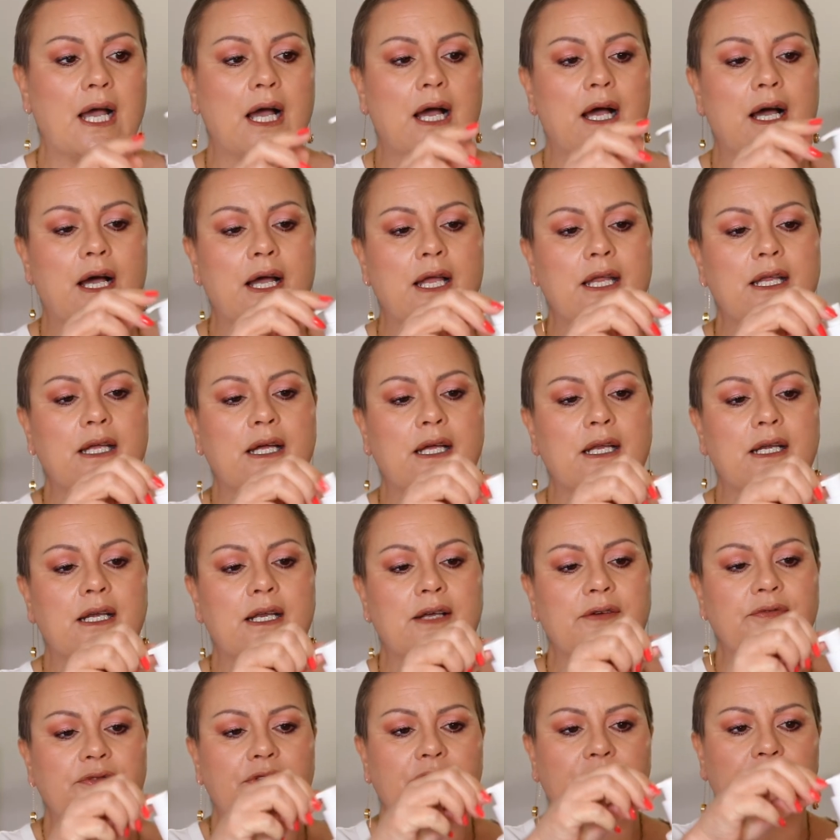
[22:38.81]
I
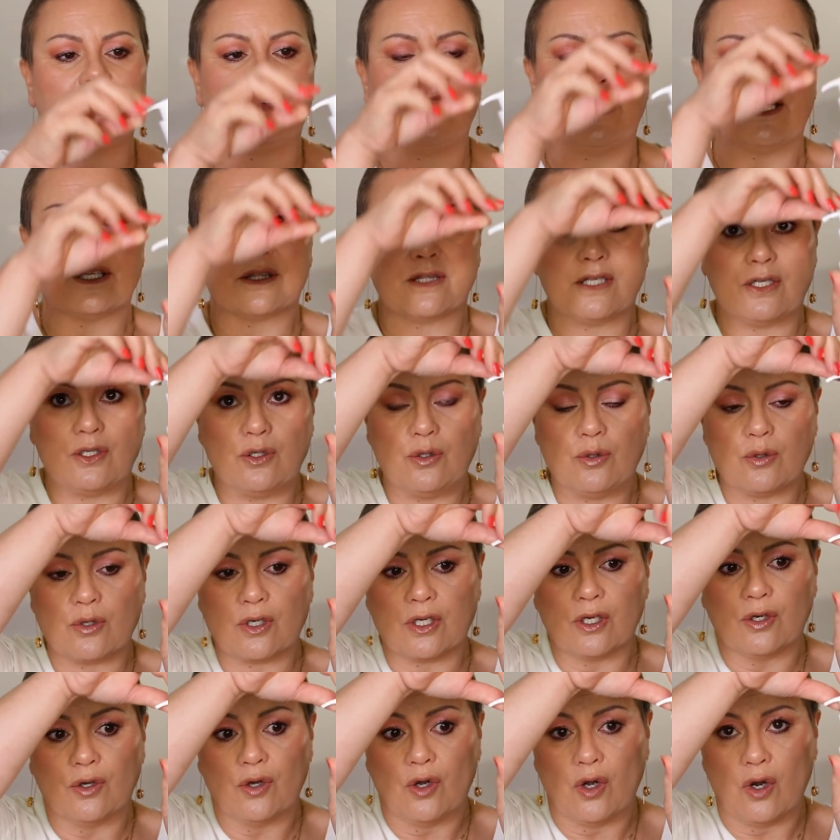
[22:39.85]
love the fact that you
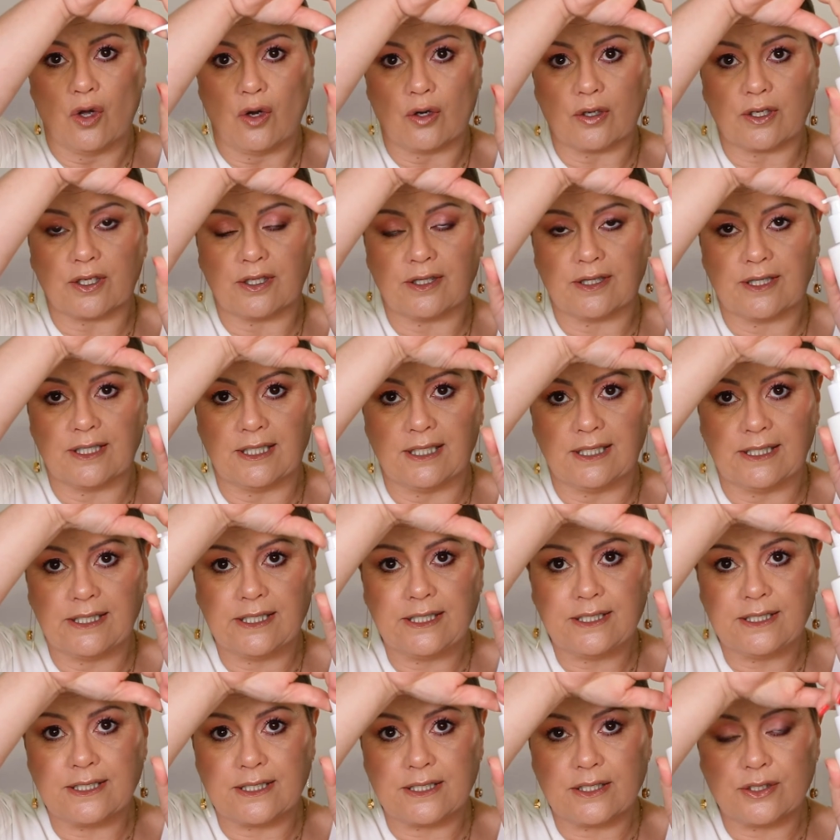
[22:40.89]
can lock the
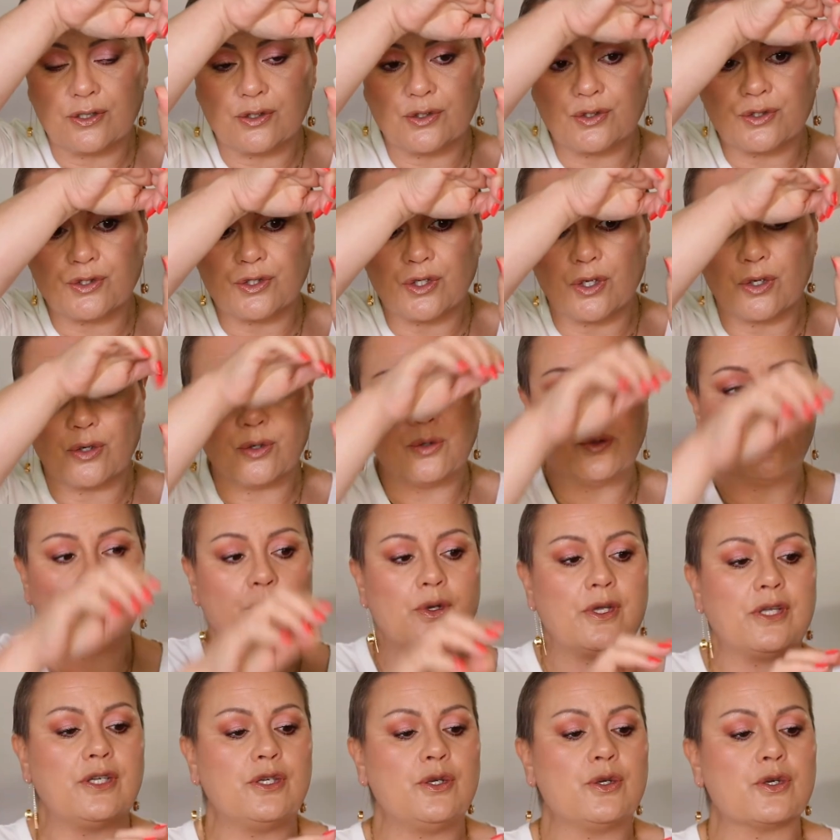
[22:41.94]
lid so
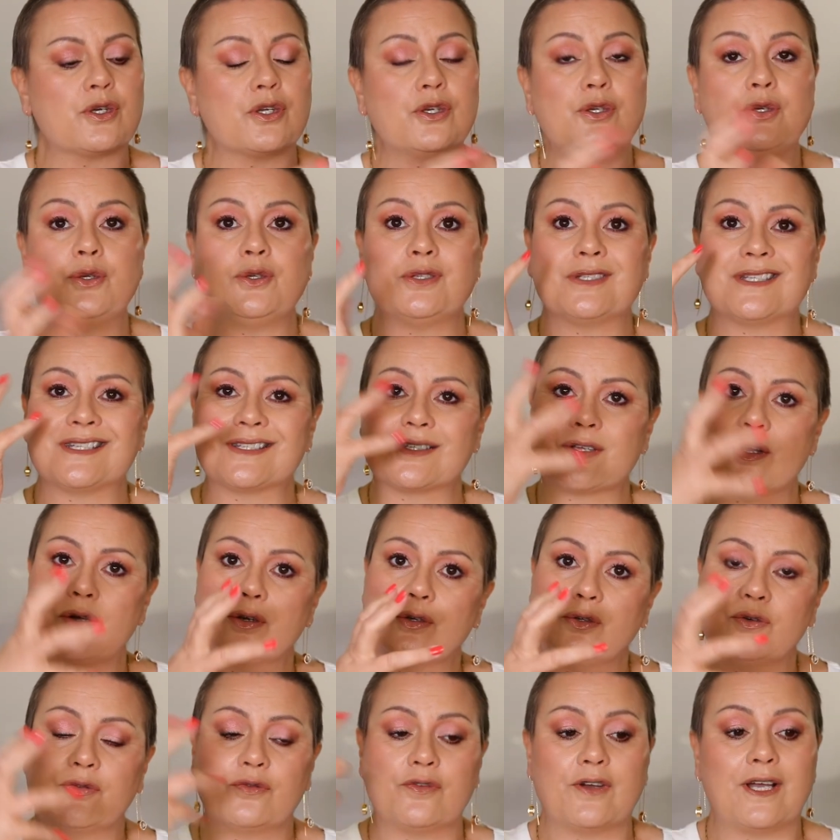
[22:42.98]
you can use this
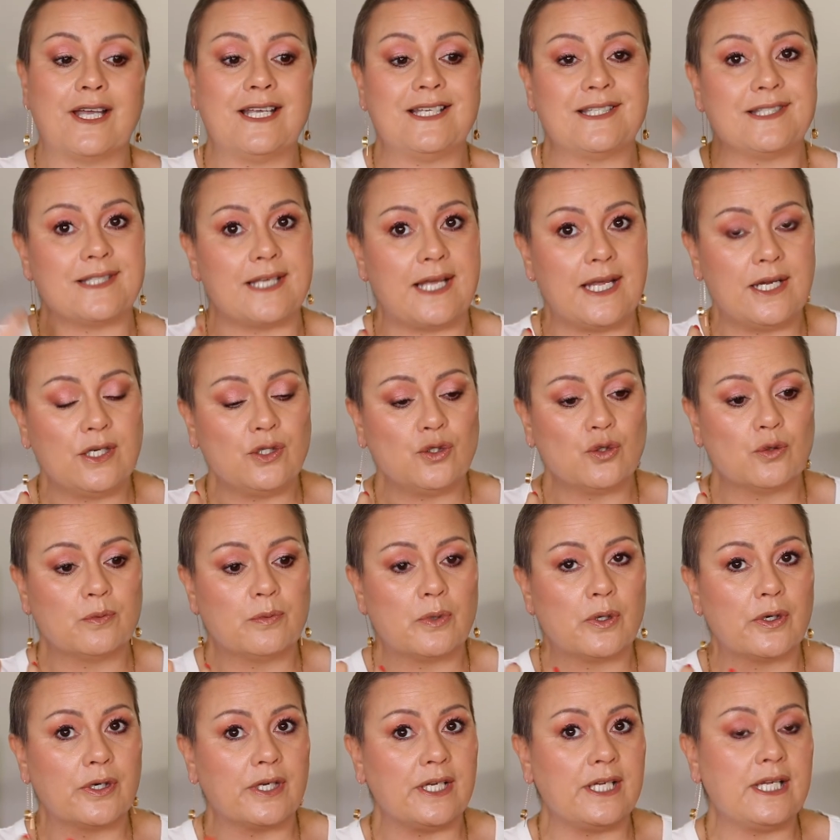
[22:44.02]
on your face and your
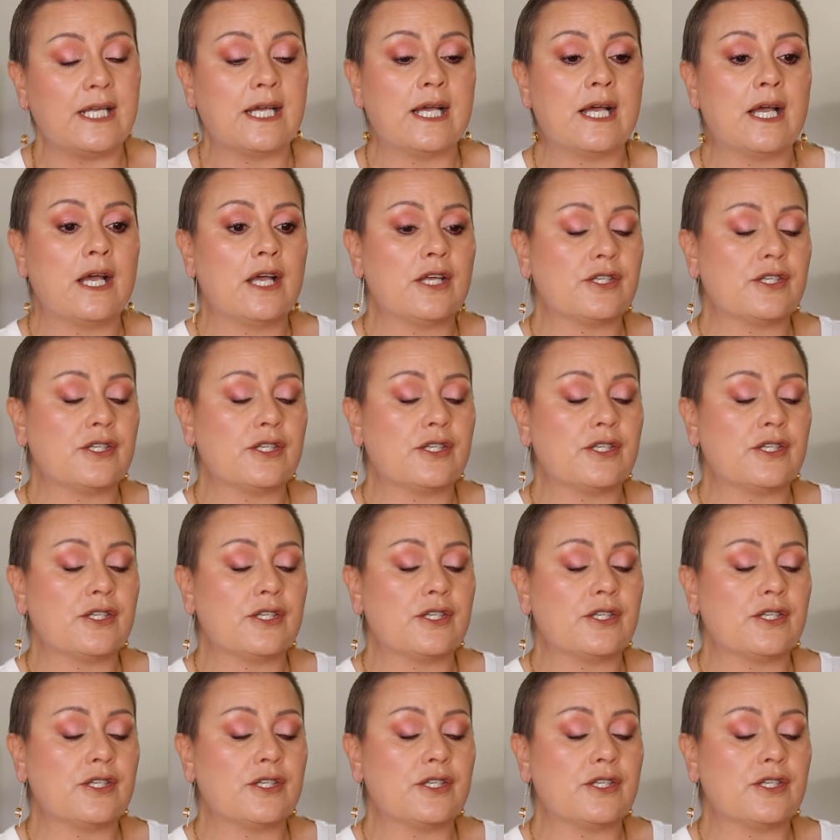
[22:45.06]
body.